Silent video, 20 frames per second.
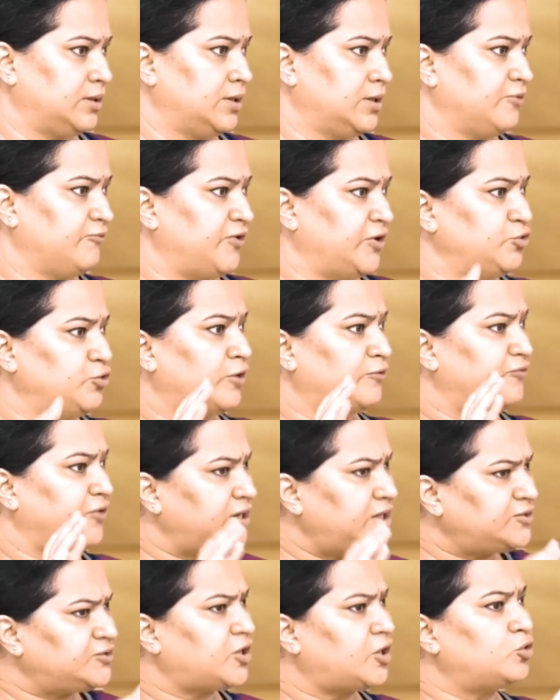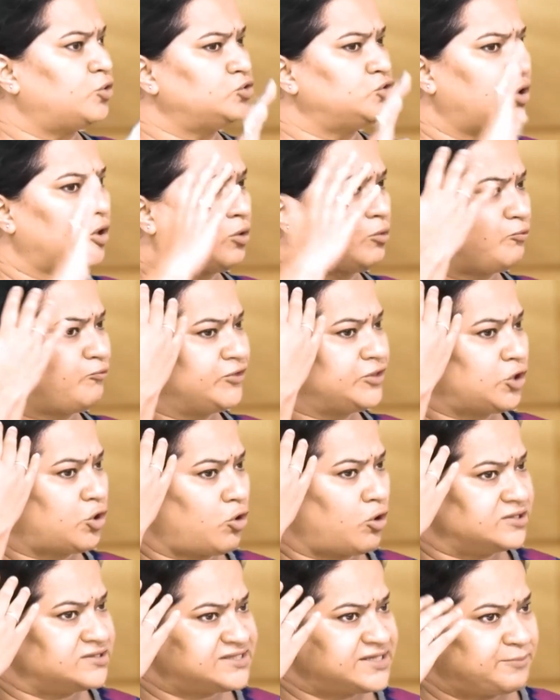When you are very thorough with the
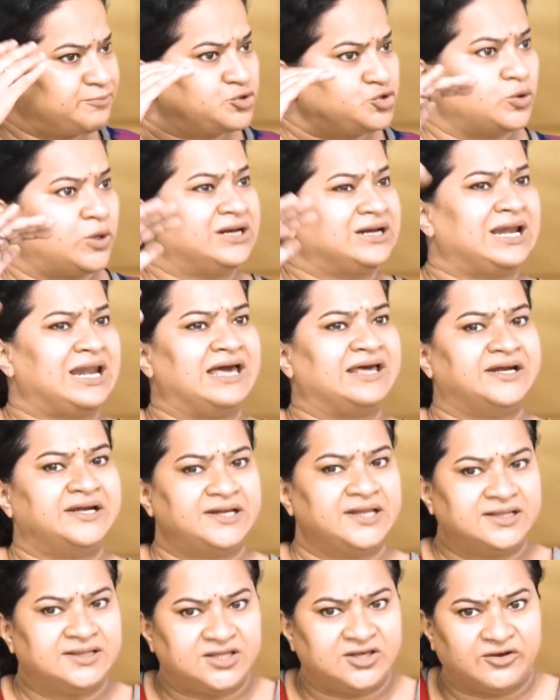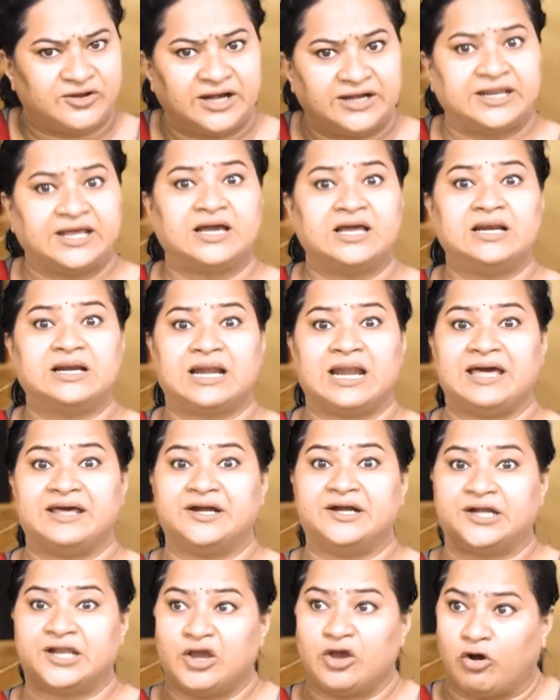conceptual clarity, theoretical
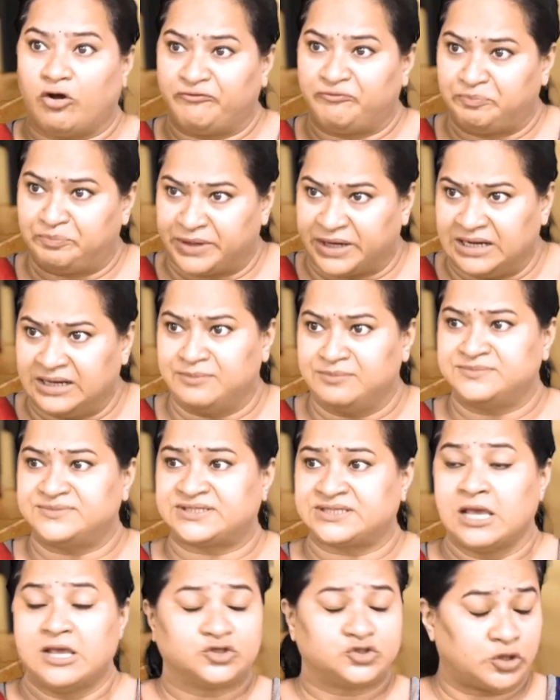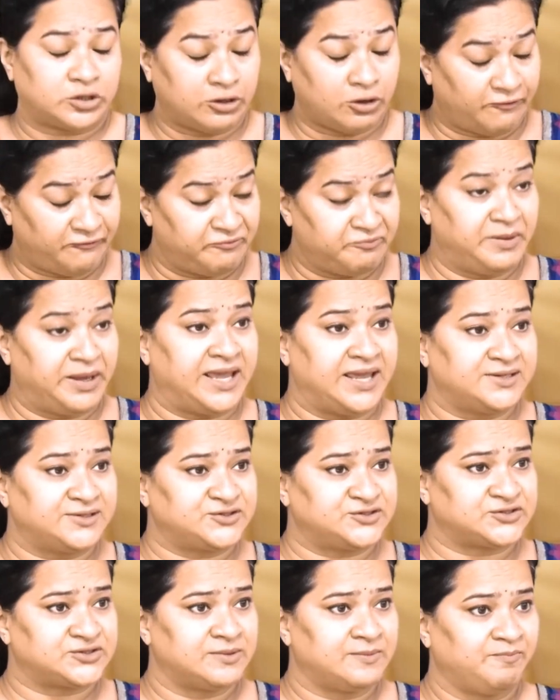clarity of of
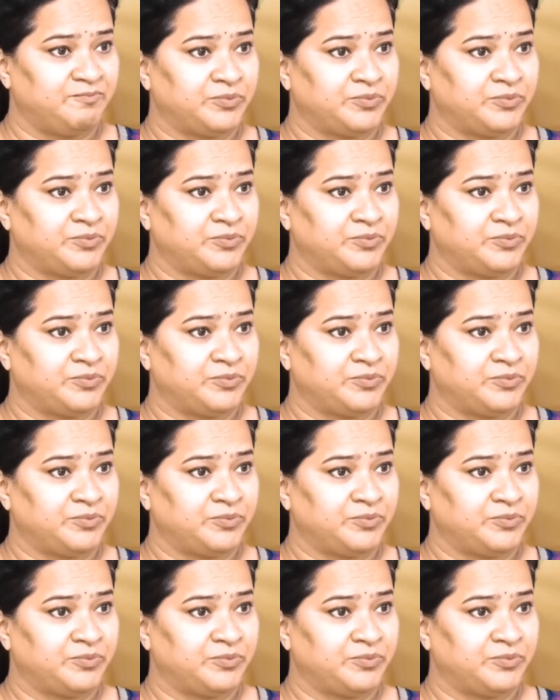mains,